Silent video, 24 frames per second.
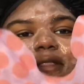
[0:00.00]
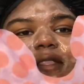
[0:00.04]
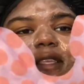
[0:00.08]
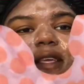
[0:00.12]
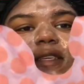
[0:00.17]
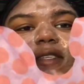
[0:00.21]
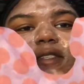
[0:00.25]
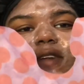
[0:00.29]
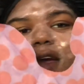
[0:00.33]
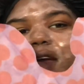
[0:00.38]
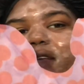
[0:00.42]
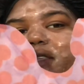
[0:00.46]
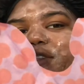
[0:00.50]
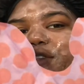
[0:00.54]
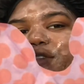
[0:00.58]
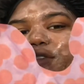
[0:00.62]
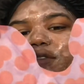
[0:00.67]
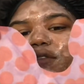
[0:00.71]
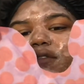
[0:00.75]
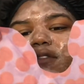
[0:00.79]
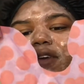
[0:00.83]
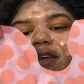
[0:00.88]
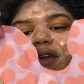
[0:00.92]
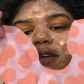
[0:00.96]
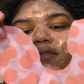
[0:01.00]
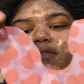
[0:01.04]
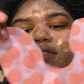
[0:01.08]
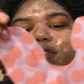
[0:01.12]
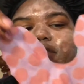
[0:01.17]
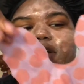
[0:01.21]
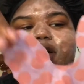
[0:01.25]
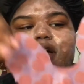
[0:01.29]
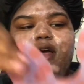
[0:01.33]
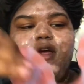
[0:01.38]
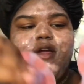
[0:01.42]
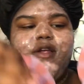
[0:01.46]
they tried to do there with
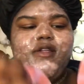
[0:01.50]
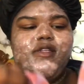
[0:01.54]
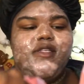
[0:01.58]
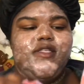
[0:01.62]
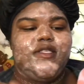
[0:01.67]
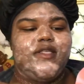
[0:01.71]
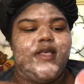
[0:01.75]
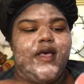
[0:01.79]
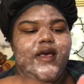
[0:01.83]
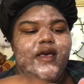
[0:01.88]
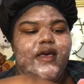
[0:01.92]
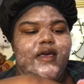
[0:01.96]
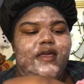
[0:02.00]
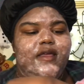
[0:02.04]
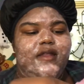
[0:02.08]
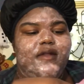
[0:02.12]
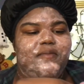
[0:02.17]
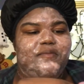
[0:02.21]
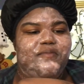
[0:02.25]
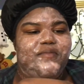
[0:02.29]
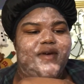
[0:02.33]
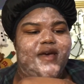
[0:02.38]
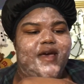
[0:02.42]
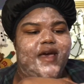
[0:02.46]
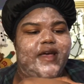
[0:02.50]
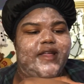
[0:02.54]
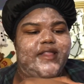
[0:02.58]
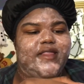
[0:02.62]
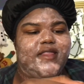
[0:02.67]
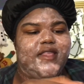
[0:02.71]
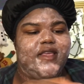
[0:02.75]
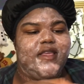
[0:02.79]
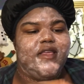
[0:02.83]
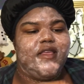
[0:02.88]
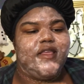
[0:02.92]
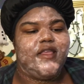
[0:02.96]
the heart design, but I
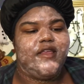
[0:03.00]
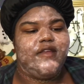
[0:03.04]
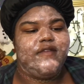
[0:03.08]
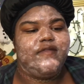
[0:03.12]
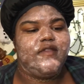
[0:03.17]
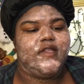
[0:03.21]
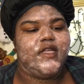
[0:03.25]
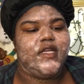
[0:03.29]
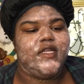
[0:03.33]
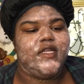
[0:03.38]
think if they